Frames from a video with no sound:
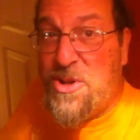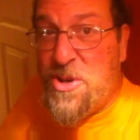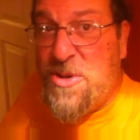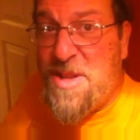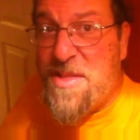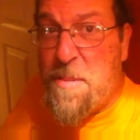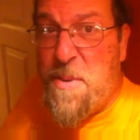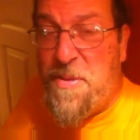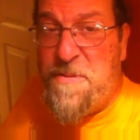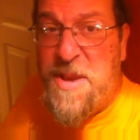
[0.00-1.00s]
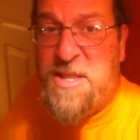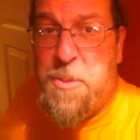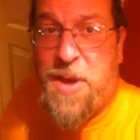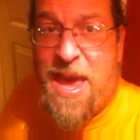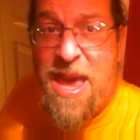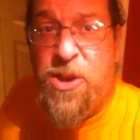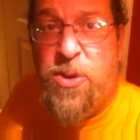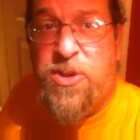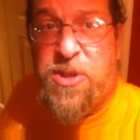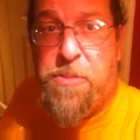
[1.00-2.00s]
So it turns out that both Facebook and
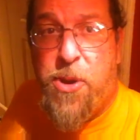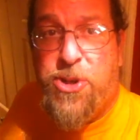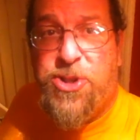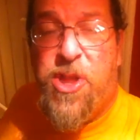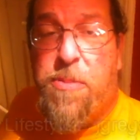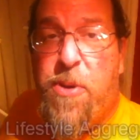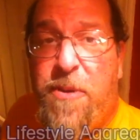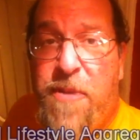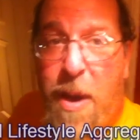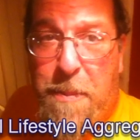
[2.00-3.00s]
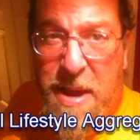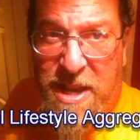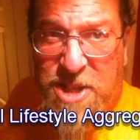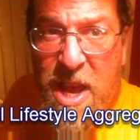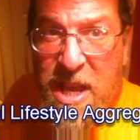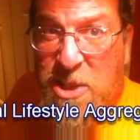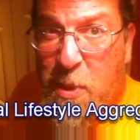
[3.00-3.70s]
Google's approach to the profile page